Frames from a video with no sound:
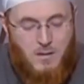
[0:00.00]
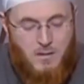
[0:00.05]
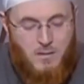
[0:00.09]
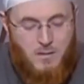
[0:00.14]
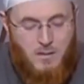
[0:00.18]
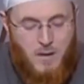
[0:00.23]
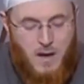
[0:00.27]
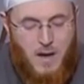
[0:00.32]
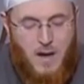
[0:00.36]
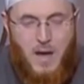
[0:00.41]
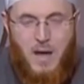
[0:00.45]

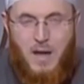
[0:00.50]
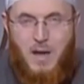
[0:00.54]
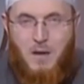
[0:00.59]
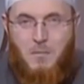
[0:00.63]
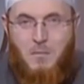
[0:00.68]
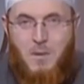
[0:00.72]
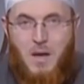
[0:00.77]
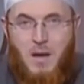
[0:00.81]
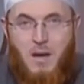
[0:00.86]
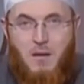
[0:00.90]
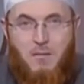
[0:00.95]
via
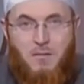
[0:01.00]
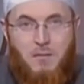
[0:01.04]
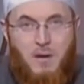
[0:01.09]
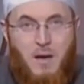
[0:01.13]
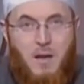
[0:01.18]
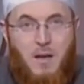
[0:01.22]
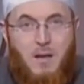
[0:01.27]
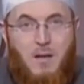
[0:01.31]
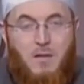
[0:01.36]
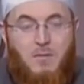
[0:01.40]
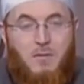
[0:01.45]
email,
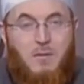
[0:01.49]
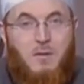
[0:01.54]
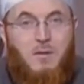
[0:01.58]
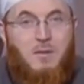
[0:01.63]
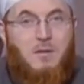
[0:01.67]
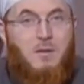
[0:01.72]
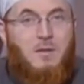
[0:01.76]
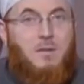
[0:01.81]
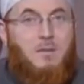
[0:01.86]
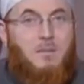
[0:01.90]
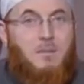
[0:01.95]
via the
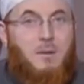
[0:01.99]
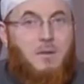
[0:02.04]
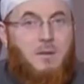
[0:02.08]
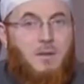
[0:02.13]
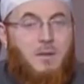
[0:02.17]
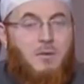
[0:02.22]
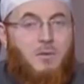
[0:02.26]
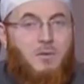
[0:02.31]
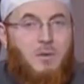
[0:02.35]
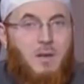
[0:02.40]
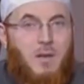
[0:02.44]
phone, just
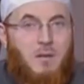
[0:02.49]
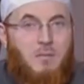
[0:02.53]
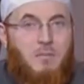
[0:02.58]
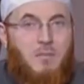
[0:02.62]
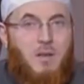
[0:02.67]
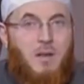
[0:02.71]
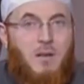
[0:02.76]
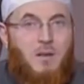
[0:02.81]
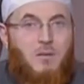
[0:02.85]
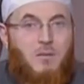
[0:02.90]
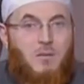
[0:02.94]
present to
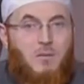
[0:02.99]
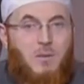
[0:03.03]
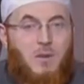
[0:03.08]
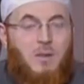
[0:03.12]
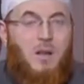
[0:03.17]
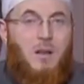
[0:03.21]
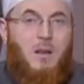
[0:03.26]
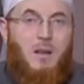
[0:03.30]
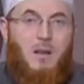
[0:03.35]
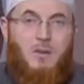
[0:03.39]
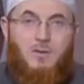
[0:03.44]
him that
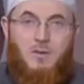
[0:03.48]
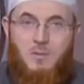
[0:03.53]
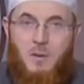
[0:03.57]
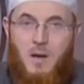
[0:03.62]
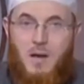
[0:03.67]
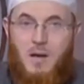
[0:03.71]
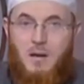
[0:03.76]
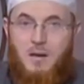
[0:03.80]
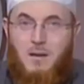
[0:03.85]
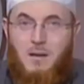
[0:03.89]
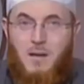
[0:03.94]
what Allah
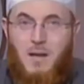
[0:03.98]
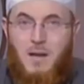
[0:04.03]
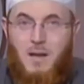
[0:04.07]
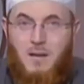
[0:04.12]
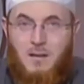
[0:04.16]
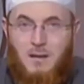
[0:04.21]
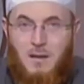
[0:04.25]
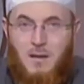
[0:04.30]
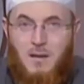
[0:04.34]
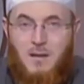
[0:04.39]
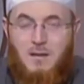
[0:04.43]
subhanahu wa
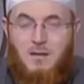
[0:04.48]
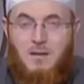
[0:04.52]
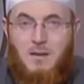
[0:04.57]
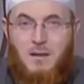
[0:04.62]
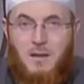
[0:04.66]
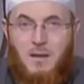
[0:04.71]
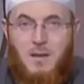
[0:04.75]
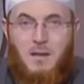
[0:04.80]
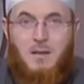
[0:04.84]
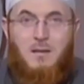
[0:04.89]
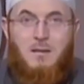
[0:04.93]
ta'ala says
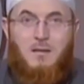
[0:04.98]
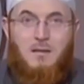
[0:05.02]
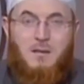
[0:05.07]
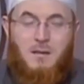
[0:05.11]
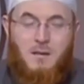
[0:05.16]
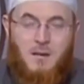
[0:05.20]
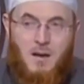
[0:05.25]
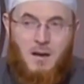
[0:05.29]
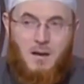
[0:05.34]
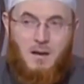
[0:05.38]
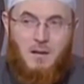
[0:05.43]
in this
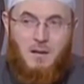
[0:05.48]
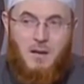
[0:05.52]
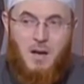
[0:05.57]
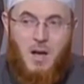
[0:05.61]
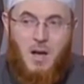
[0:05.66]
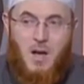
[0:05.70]
regard.